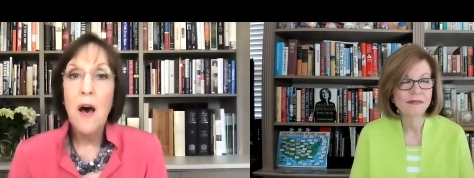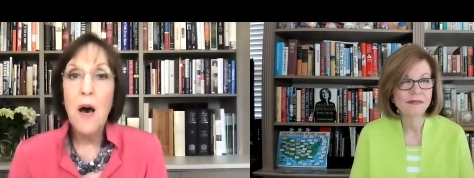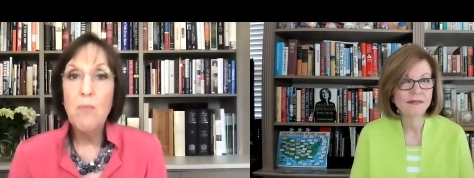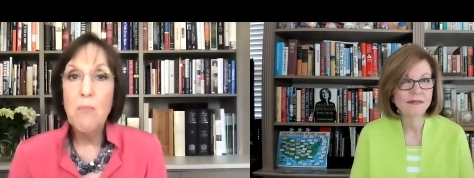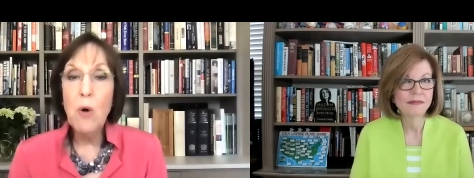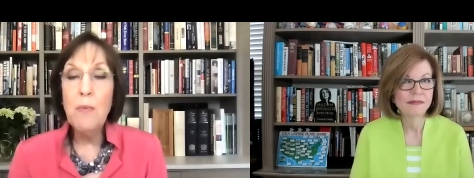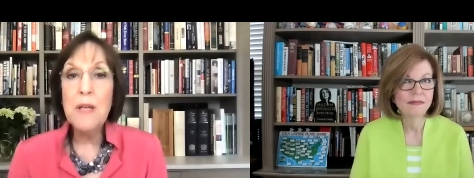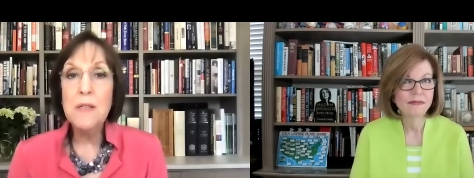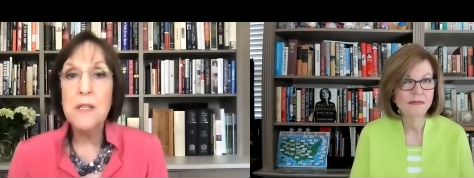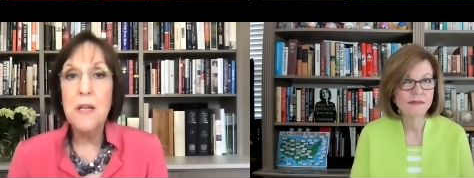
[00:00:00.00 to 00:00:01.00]
Speaker 1: a
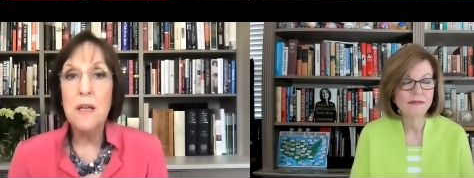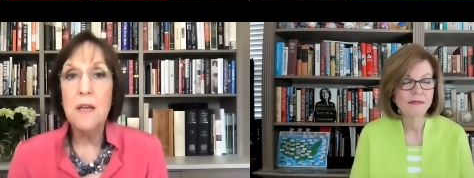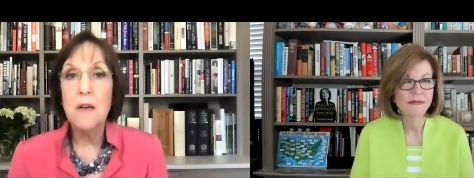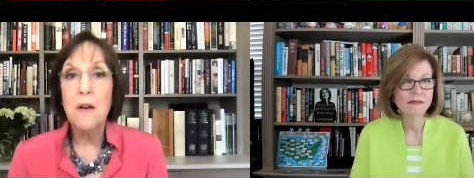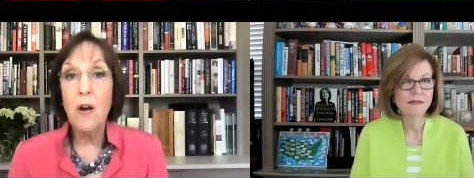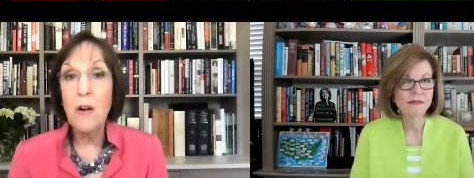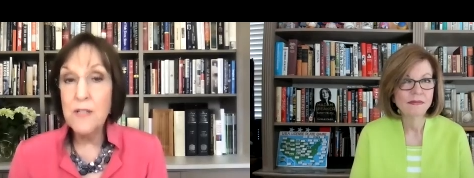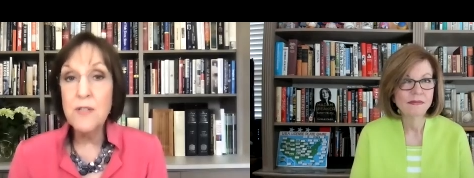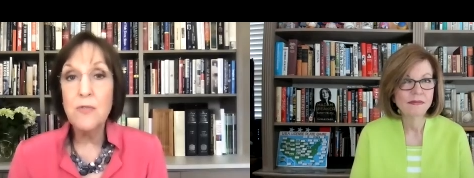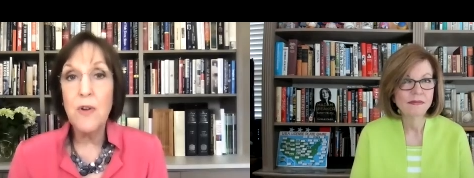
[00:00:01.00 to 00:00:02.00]
moment in our
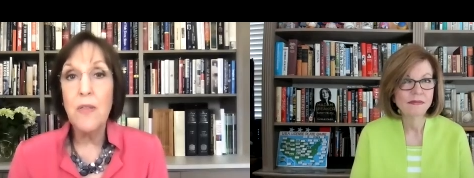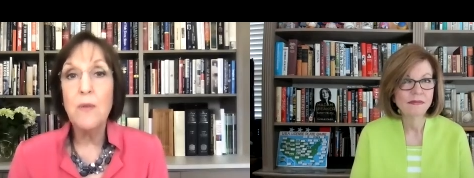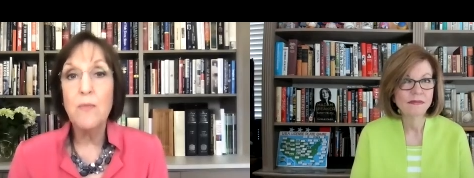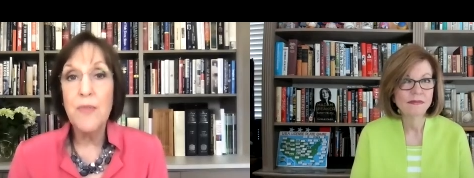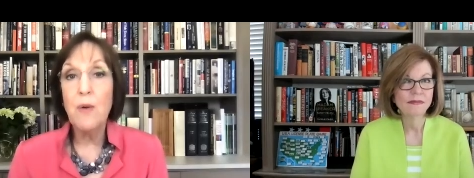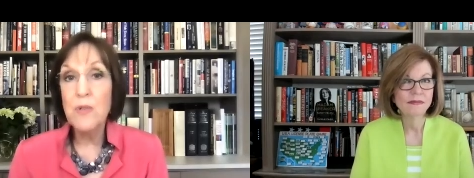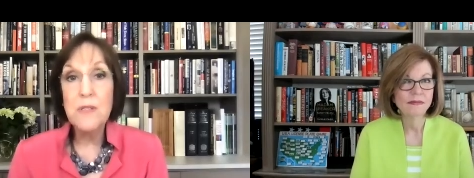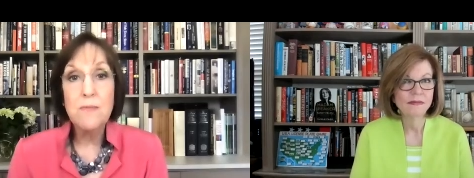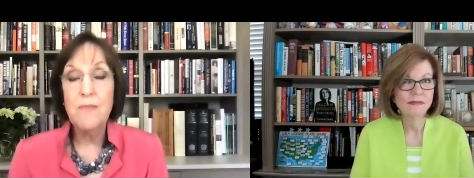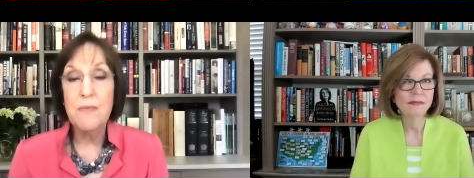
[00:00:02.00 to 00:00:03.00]
history that, that
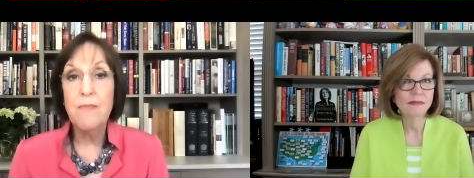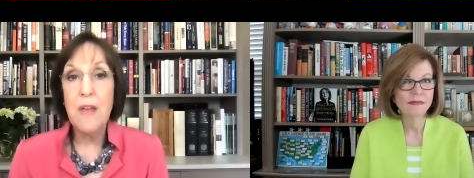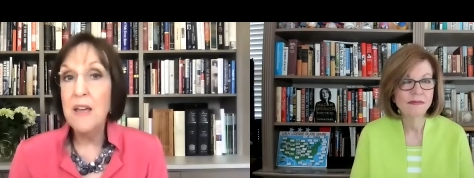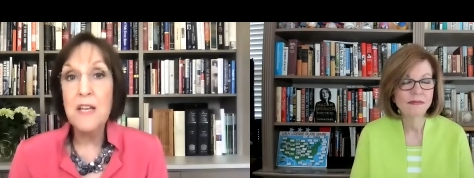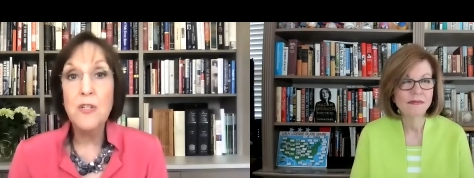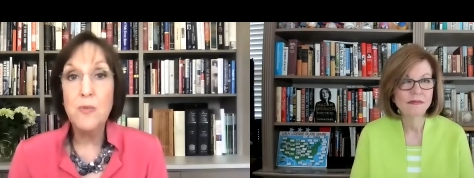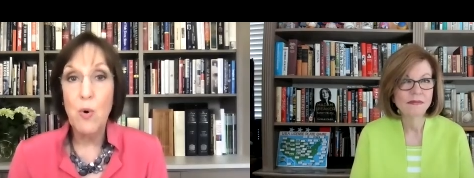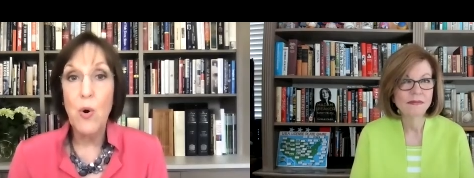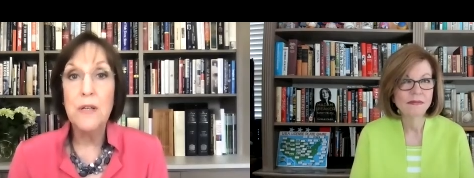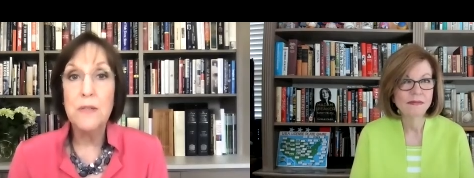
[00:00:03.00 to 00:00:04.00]
was a hinge
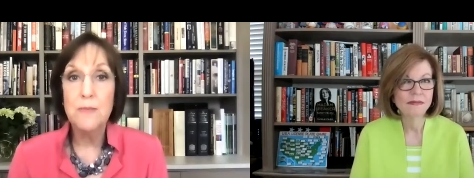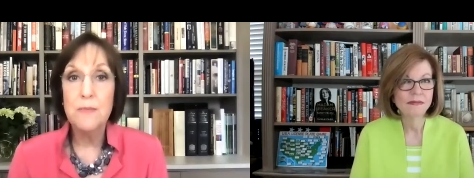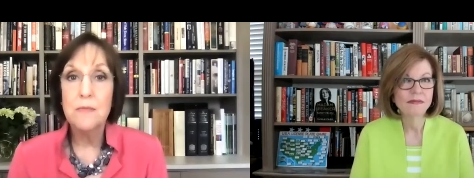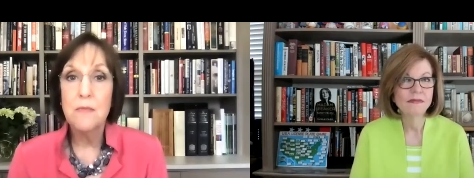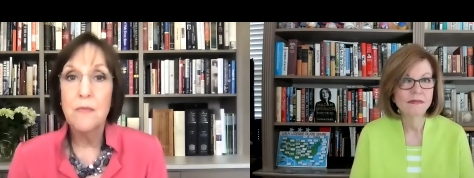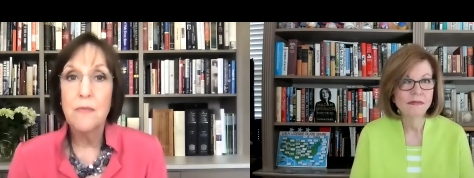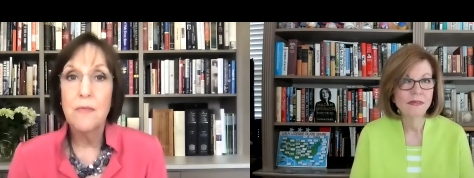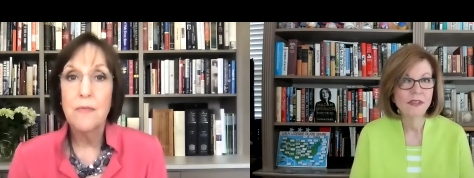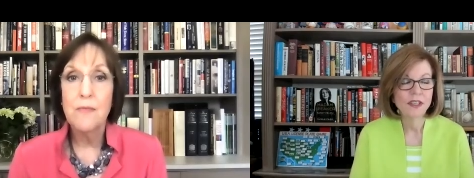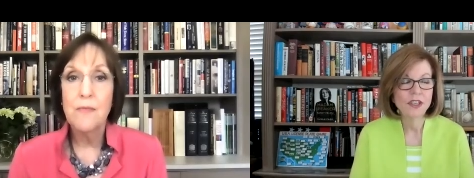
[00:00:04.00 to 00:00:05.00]
point.
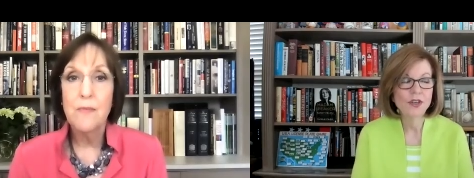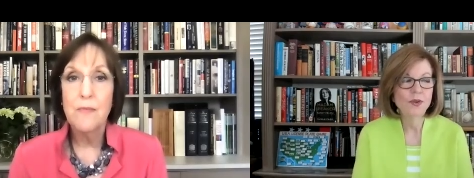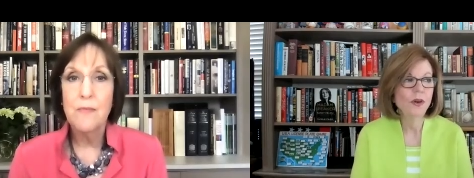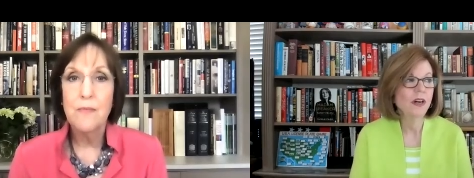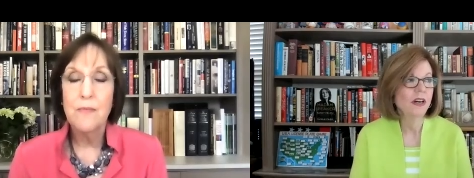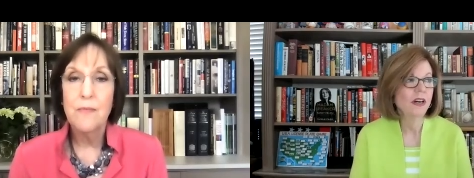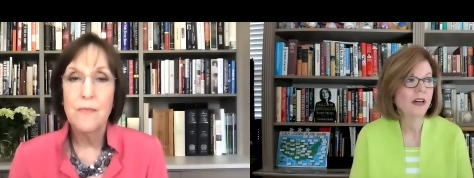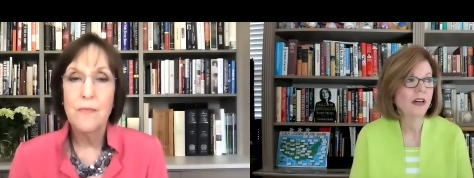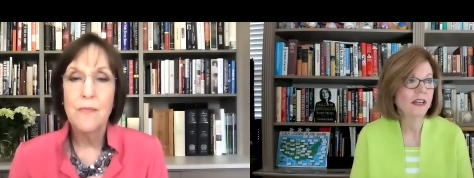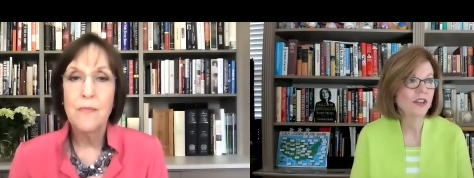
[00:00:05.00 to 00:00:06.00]
Speaker 2: You
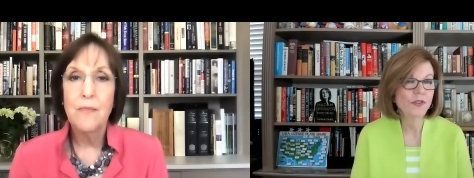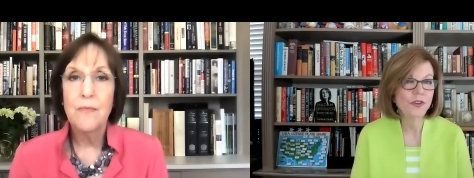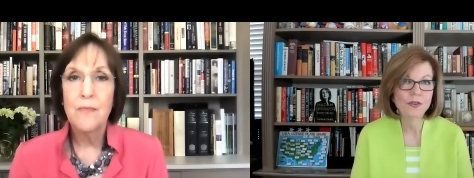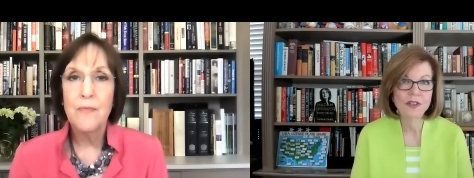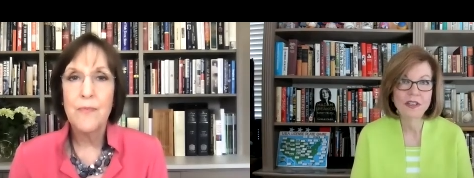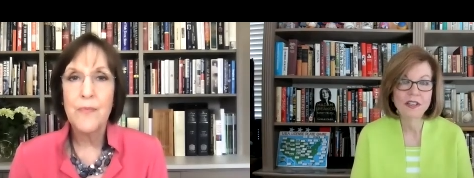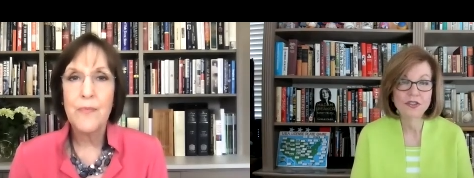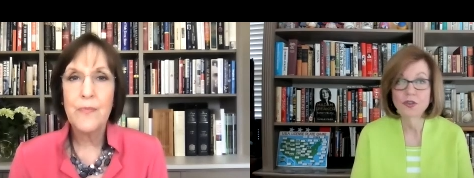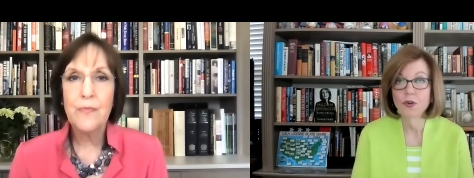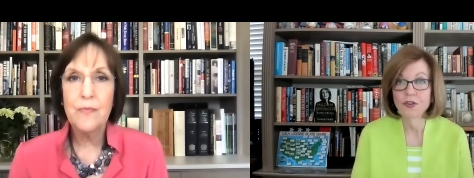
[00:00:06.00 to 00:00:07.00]
uh, interviewed
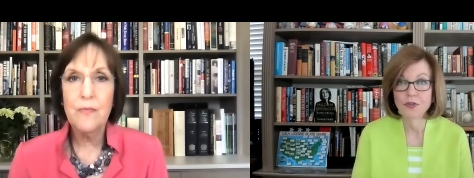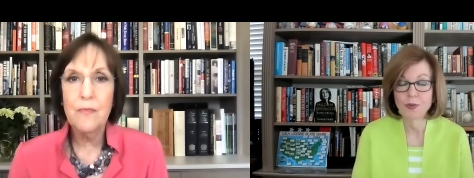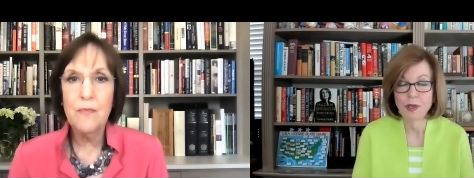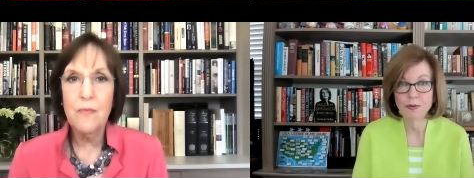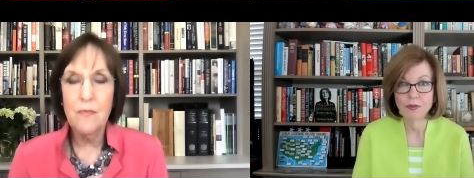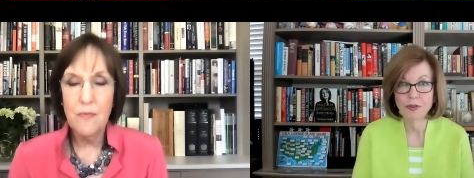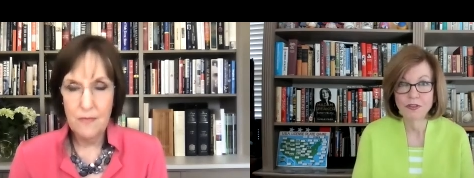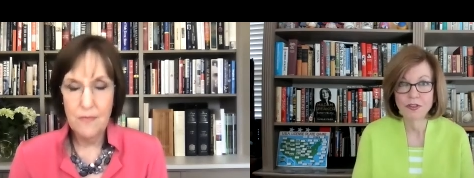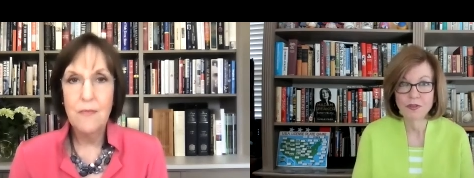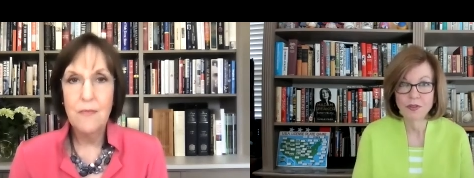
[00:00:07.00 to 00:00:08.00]
scores of people for
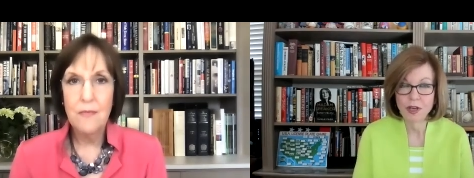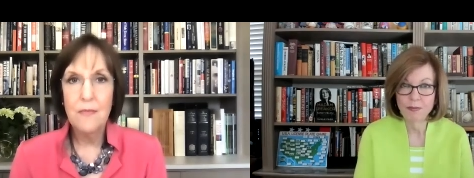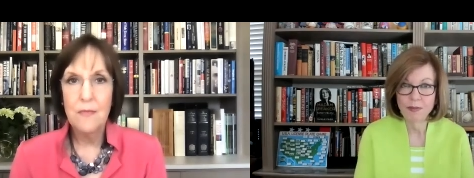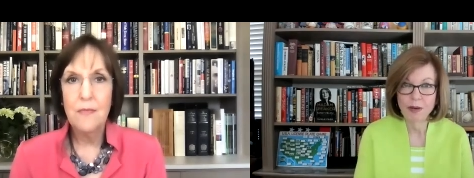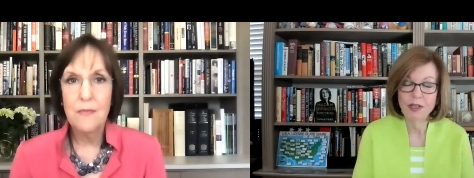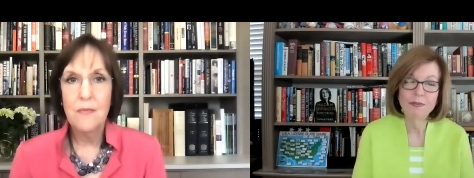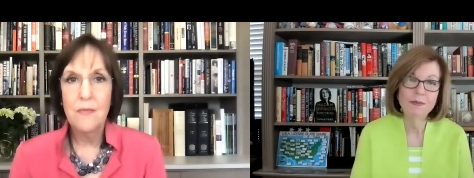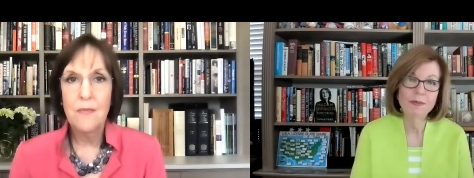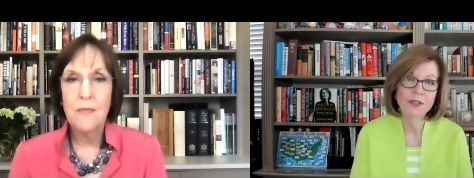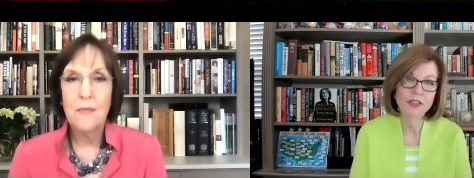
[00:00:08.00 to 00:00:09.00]
this interview. How, how many
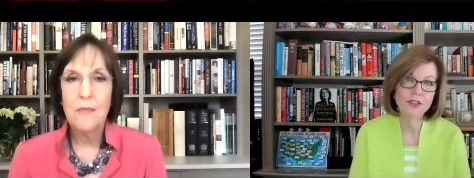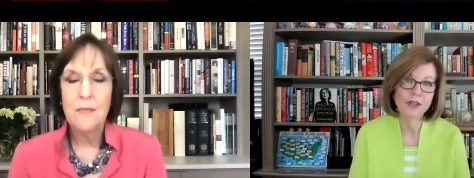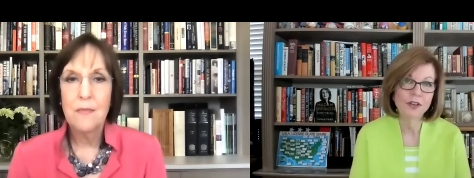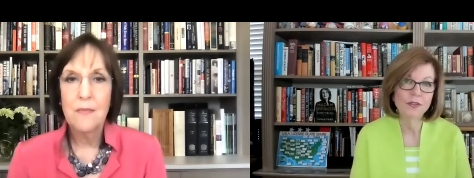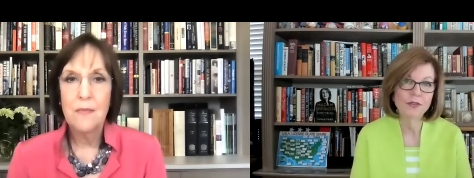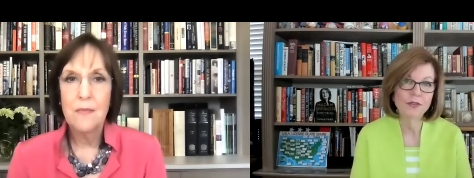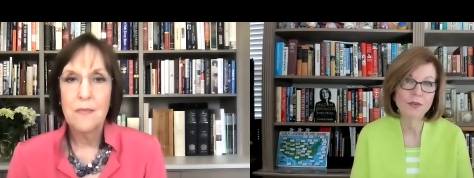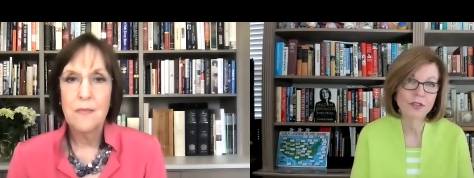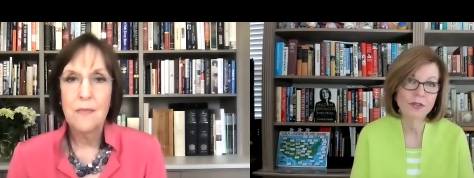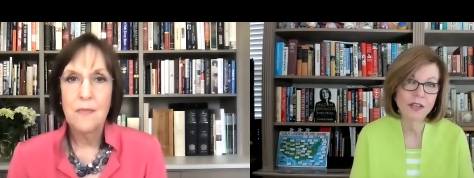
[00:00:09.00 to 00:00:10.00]
people did you interview,
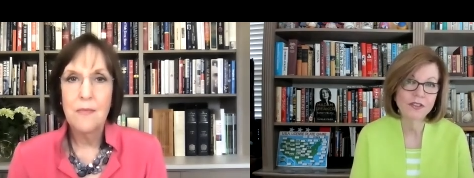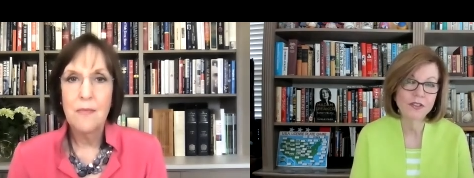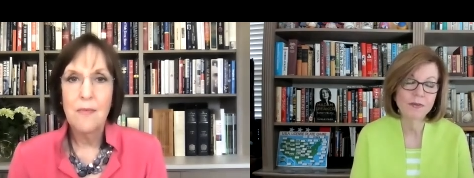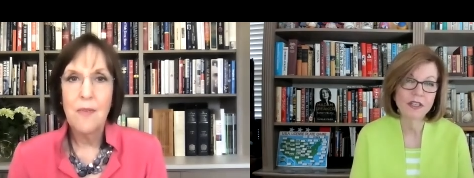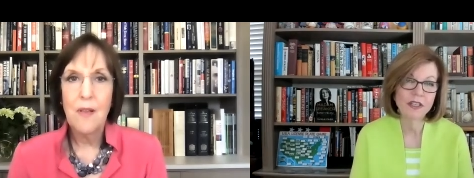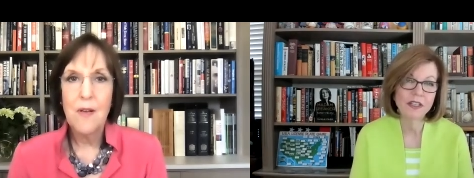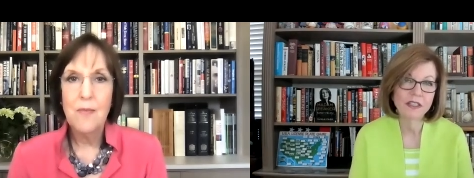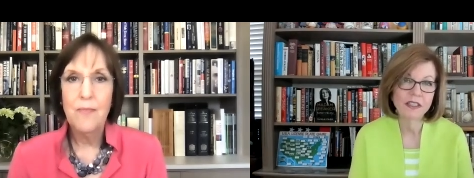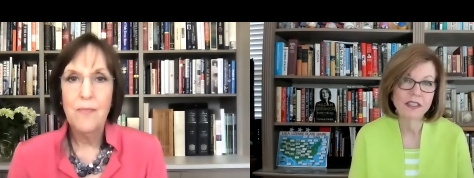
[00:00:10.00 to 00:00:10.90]
would you estimate?